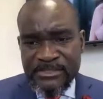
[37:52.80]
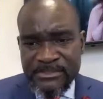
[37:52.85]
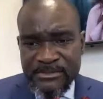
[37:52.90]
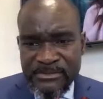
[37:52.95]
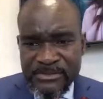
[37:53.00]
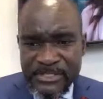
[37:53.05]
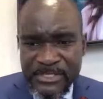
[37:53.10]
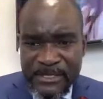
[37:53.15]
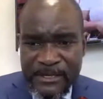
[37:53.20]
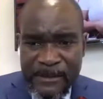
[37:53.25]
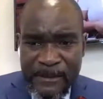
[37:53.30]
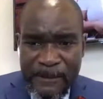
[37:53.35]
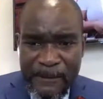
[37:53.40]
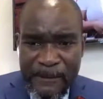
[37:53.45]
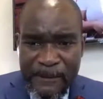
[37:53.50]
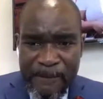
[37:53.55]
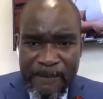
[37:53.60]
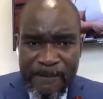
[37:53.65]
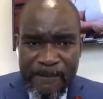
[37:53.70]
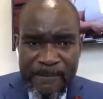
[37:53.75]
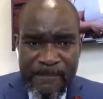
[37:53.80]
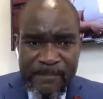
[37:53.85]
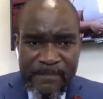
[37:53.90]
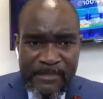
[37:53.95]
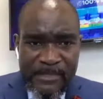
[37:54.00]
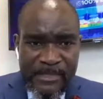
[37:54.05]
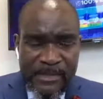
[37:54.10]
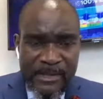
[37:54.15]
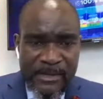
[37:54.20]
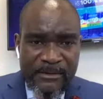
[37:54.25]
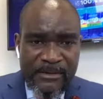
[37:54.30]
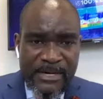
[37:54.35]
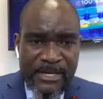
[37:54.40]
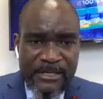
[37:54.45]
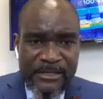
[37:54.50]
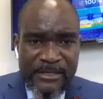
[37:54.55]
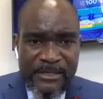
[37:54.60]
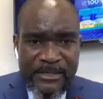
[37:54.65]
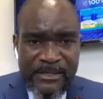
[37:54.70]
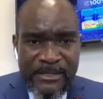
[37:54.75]
that you say. All
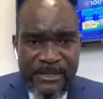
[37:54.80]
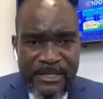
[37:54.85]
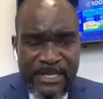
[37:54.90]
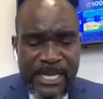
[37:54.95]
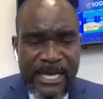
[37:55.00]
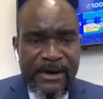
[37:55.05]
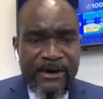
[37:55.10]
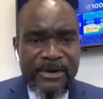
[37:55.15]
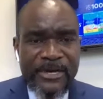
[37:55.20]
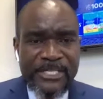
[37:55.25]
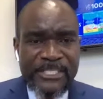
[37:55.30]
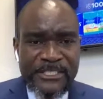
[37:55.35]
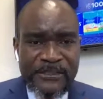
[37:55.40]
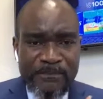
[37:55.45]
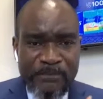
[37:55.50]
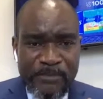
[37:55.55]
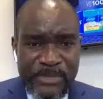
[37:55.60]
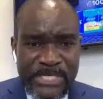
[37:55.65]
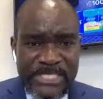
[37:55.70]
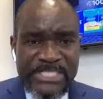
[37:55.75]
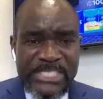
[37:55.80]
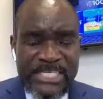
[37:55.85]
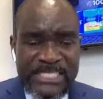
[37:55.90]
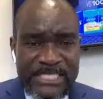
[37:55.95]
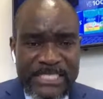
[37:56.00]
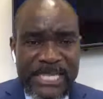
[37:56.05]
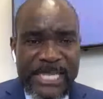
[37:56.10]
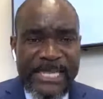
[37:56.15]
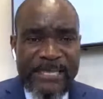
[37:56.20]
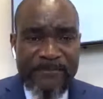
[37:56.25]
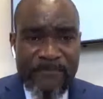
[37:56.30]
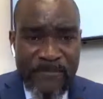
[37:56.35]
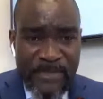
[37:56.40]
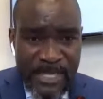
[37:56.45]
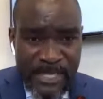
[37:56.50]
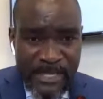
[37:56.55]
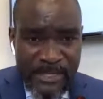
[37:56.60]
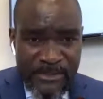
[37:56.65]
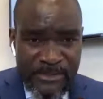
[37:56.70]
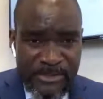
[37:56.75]
right? Now, it's preachers like
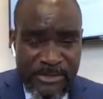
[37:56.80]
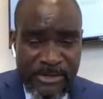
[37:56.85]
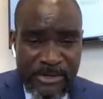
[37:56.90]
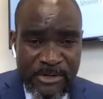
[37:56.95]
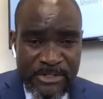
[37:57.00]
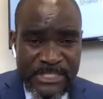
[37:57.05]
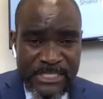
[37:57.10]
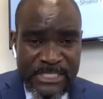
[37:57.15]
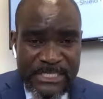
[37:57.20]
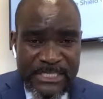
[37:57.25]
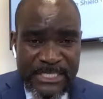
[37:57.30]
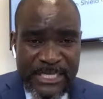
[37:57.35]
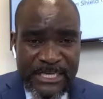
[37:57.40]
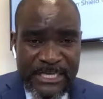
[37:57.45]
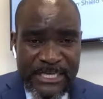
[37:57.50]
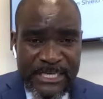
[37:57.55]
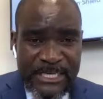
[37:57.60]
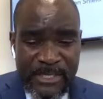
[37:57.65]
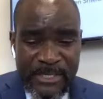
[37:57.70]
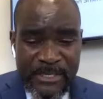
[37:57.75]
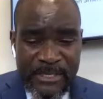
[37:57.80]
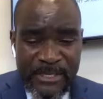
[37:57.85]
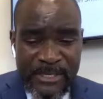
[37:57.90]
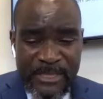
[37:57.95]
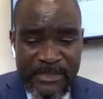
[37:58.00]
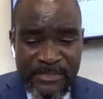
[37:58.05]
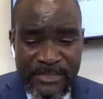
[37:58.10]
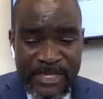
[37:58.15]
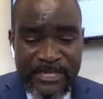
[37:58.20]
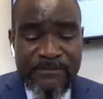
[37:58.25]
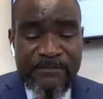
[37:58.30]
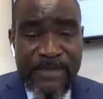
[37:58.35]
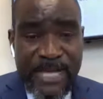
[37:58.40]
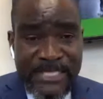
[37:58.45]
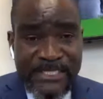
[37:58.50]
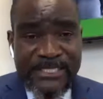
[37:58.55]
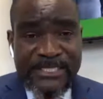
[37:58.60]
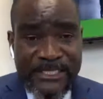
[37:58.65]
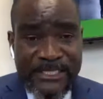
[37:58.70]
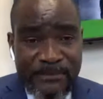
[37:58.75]
me, theologians like me, that
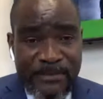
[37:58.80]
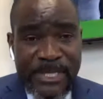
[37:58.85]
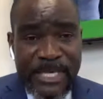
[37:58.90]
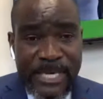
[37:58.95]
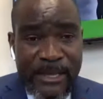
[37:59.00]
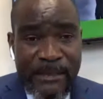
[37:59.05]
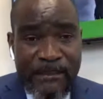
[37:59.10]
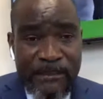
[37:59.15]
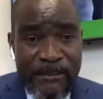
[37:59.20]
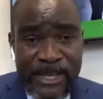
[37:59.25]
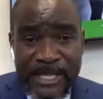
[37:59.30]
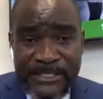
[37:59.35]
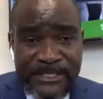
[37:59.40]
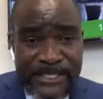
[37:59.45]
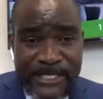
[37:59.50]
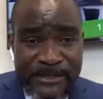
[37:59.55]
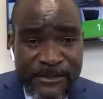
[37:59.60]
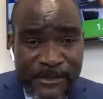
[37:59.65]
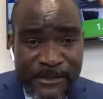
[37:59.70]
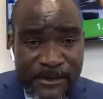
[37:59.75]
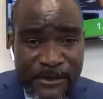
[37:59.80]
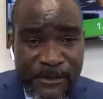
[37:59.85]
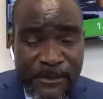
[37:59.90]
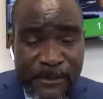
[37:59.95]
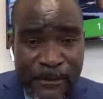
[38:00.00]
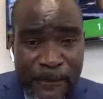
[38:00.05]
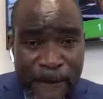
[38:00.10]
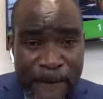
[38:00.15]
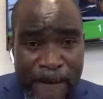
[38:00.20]
must speak up and say no.